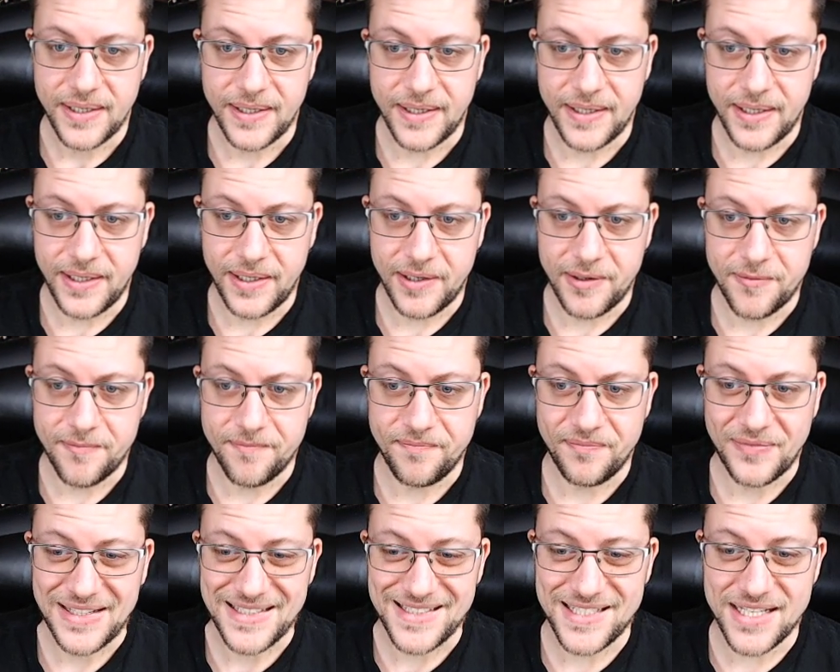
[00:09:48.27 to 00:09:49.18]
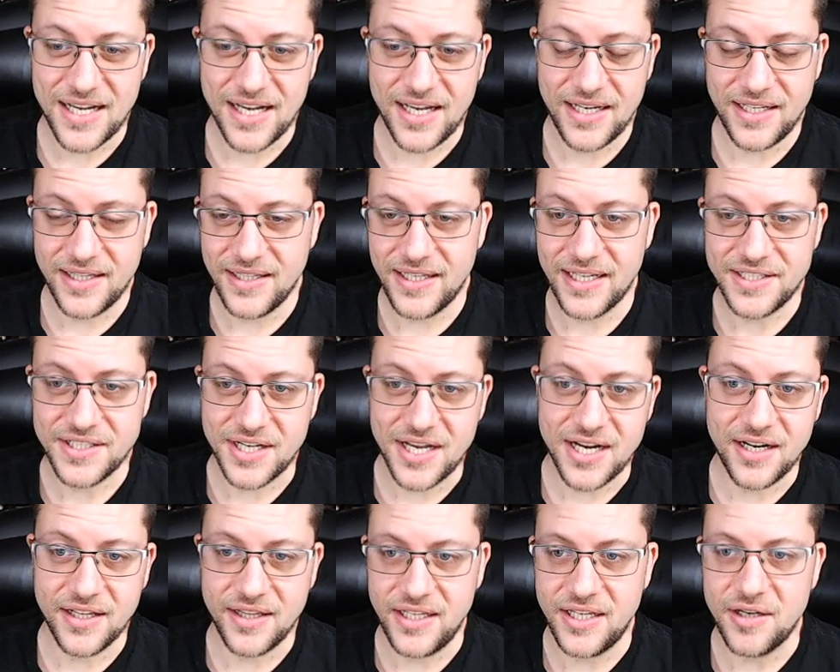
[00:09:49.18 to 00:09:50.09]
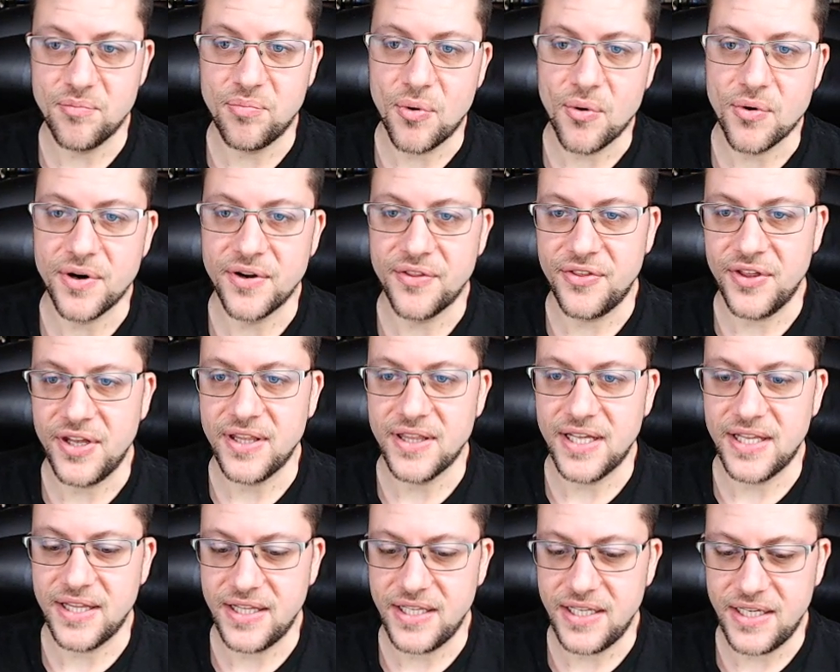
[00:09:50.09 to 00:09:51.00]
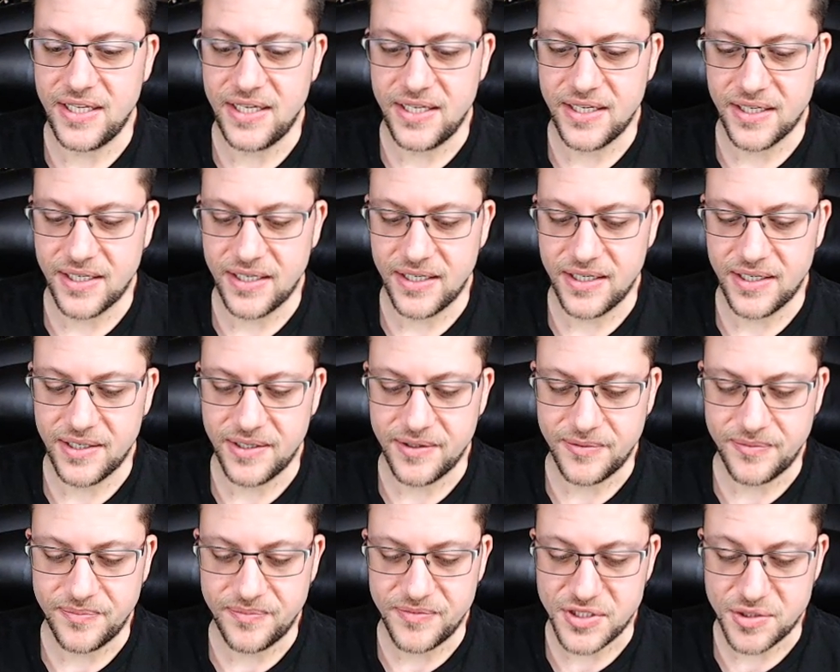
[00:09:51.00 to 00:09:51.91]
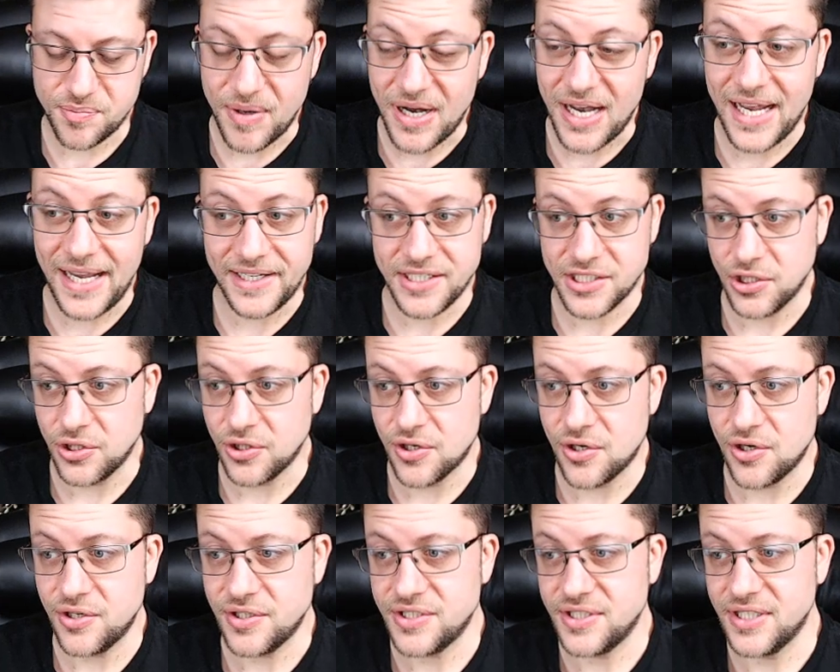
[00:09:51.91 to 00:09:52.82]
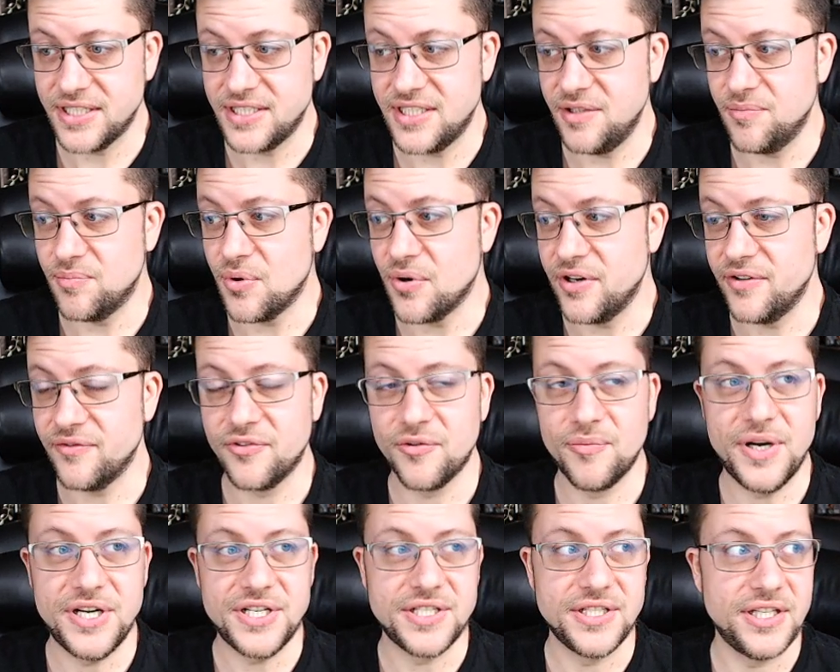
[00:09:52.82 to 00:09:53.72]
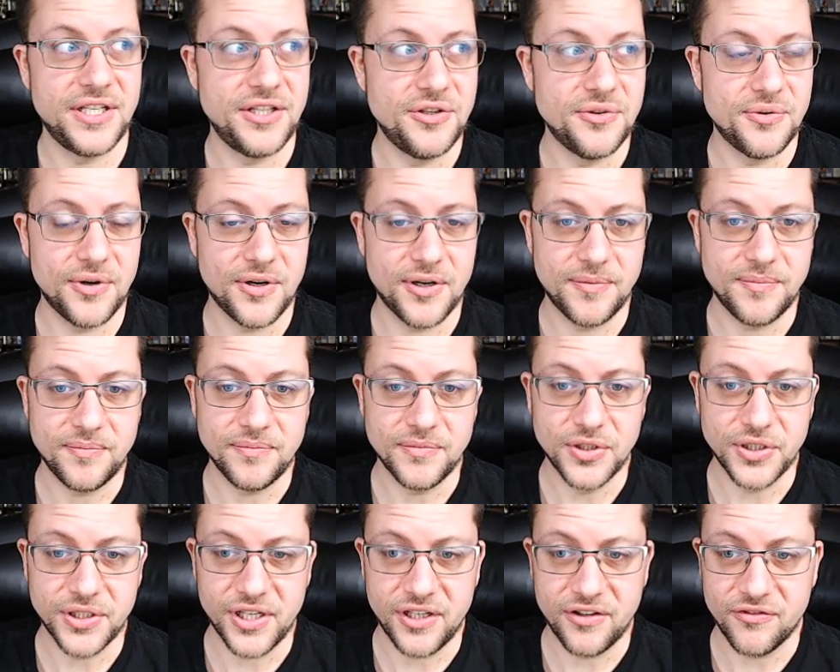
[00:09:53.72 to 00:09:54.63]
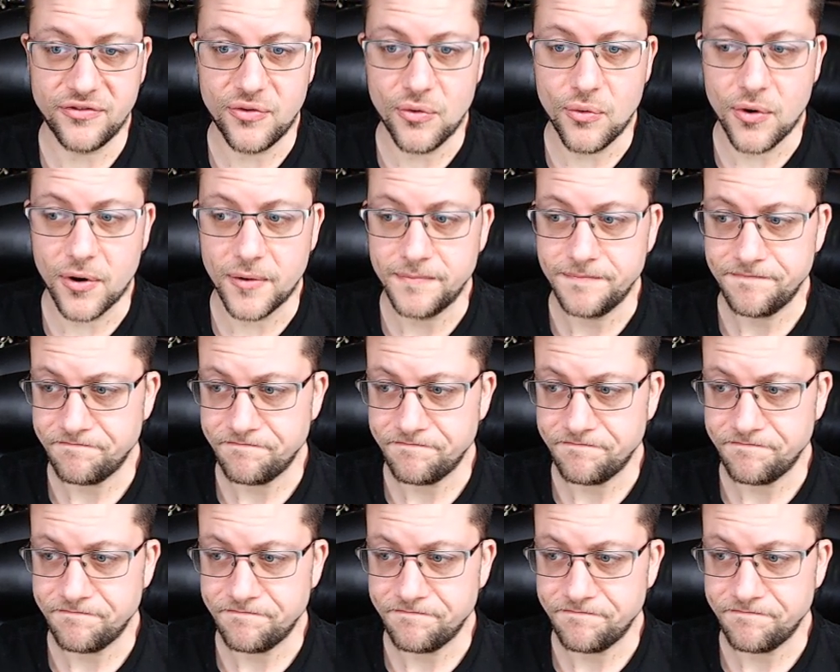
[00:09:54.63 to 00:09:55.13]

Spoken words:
That's kind of the important thing that the spy has learned. So that's the important information that you are looking for.